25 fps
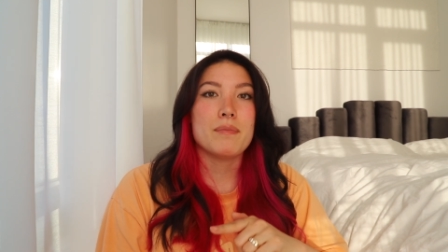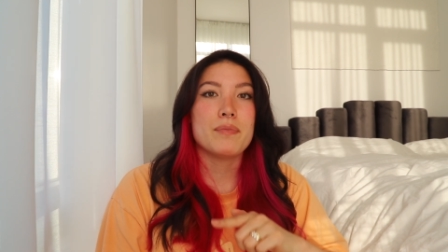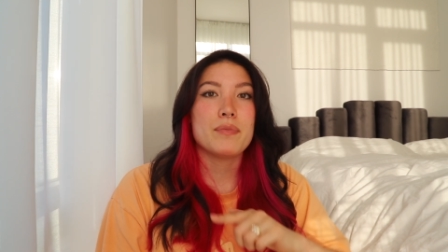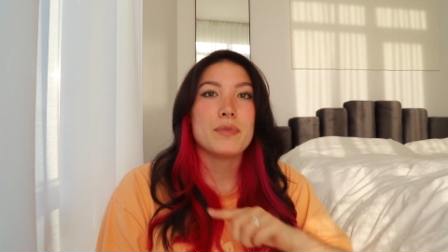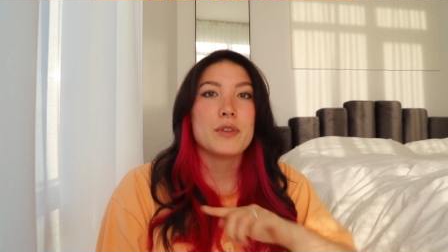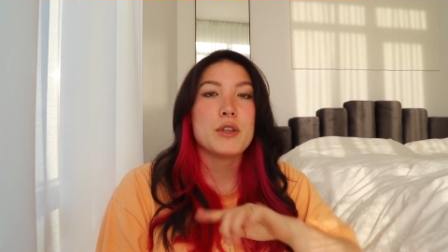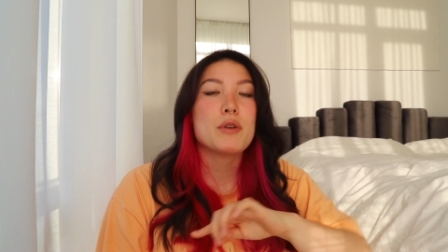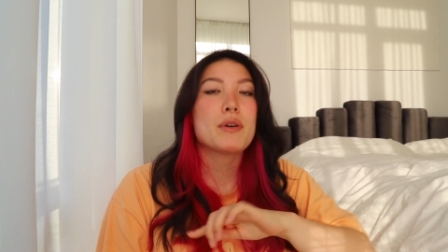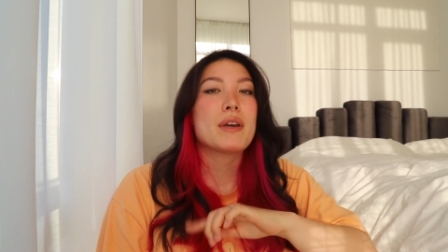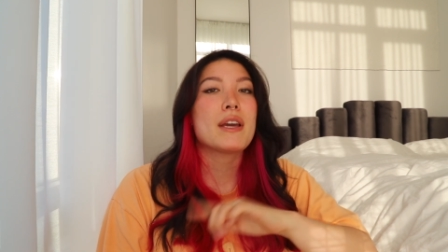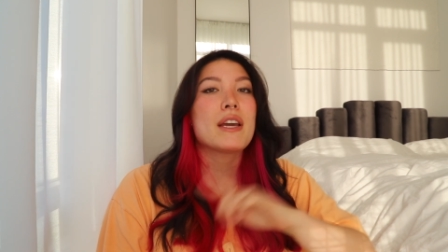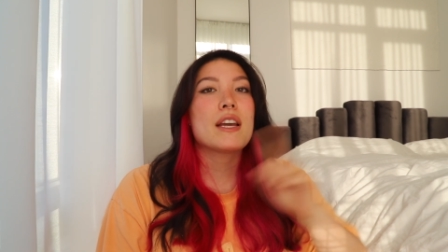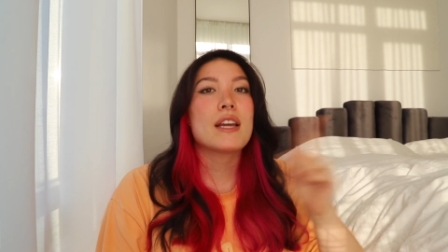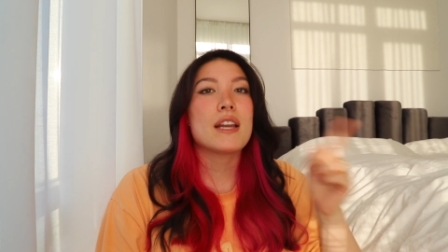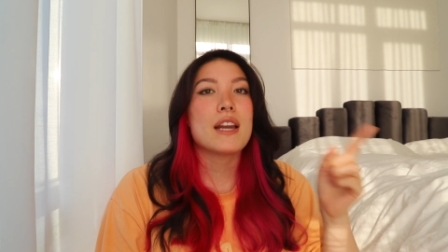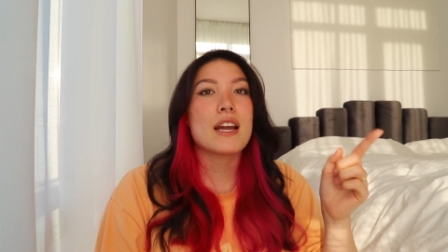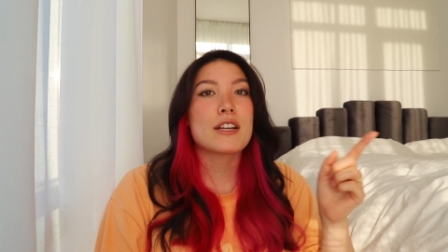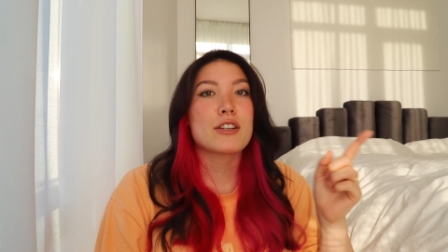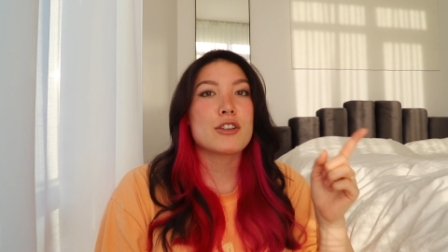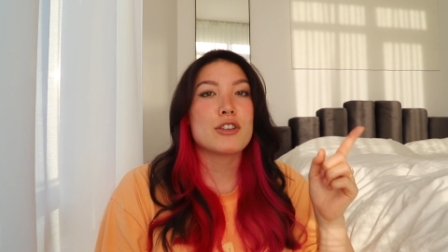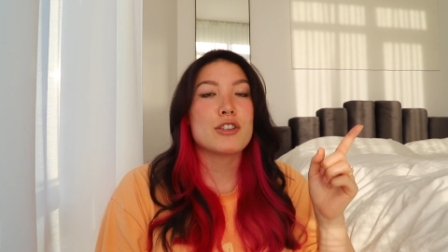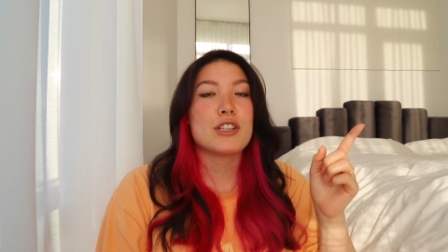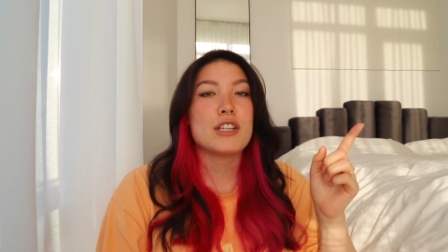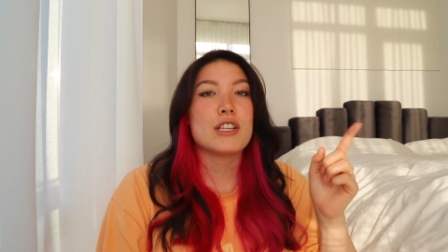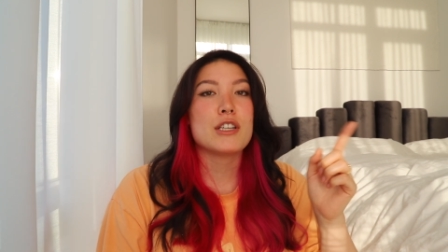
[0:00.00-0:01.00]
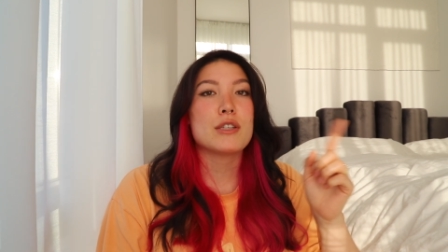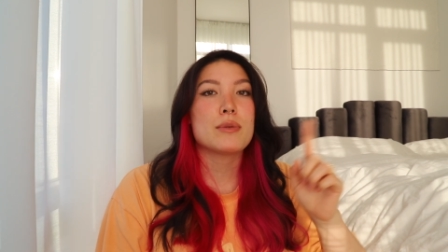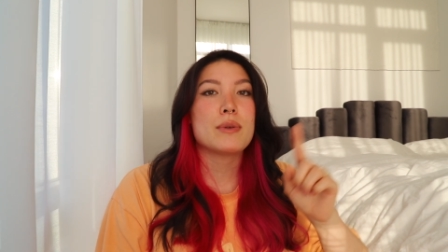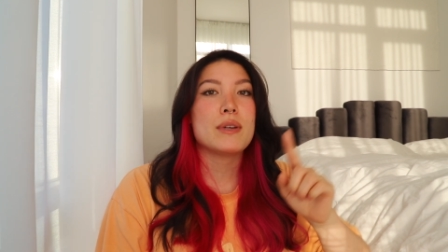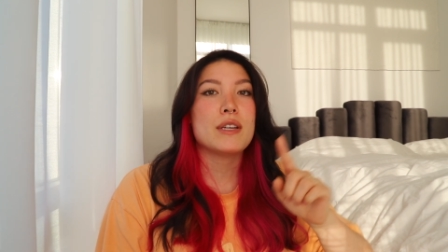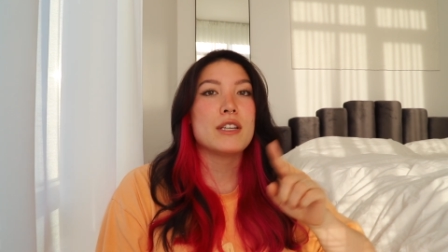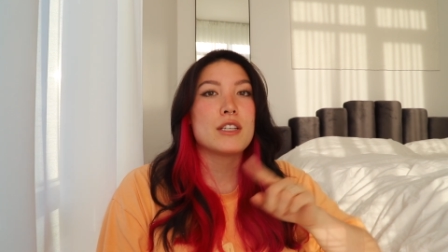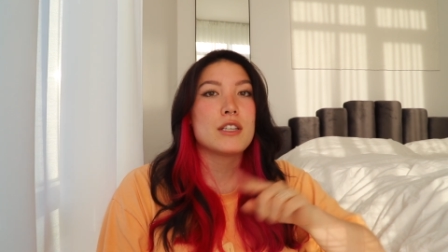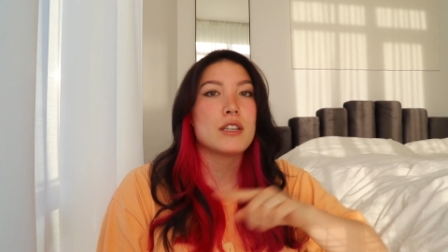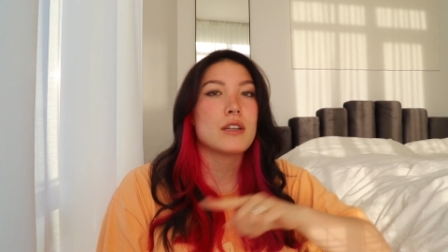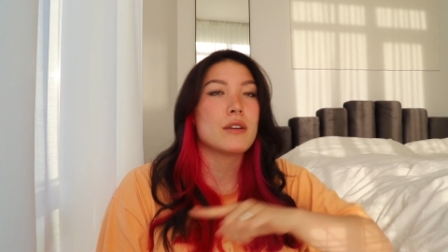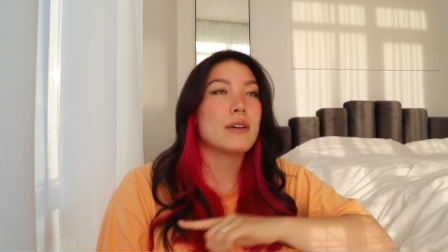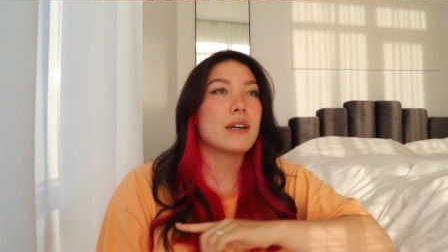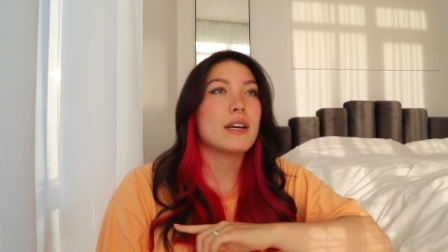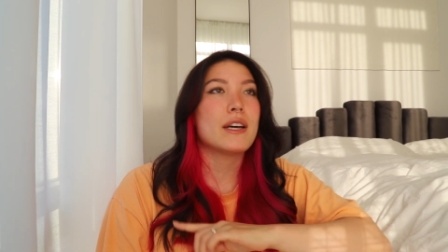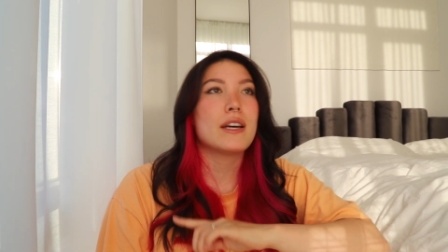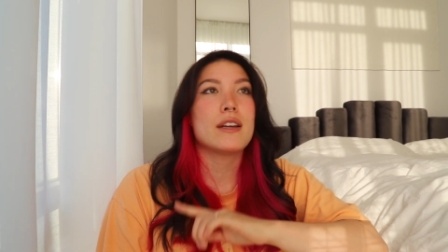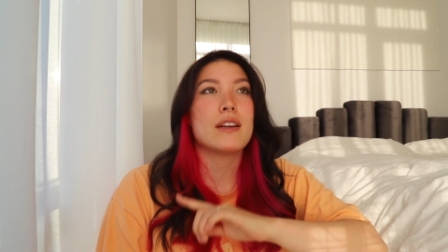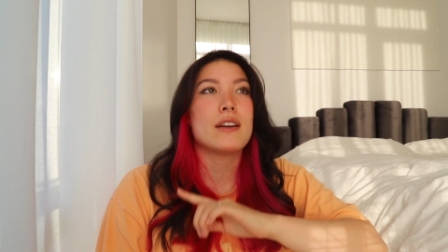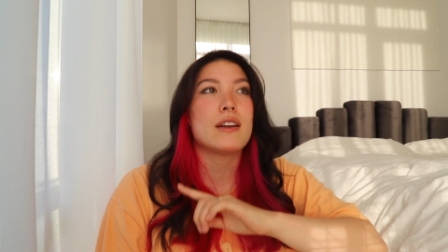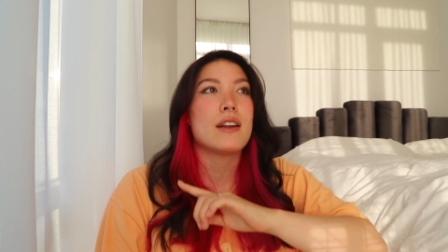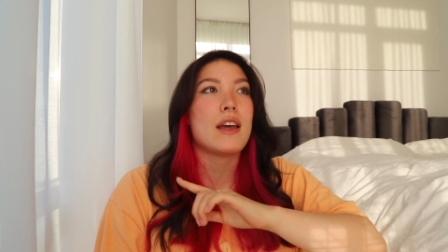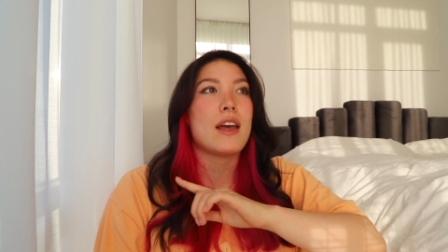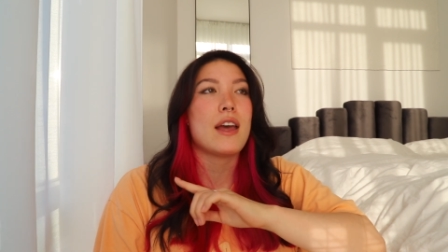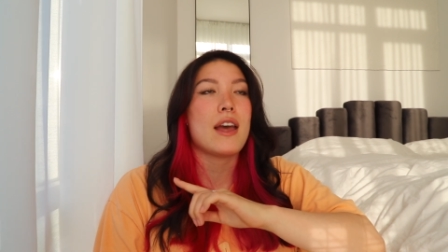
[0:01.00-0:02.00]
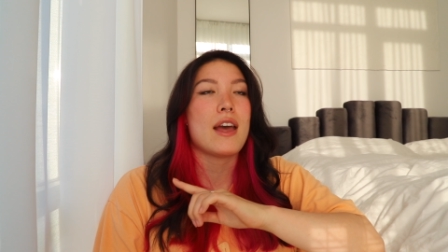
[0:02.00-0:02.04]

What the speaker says: you can connect your G Suite to it,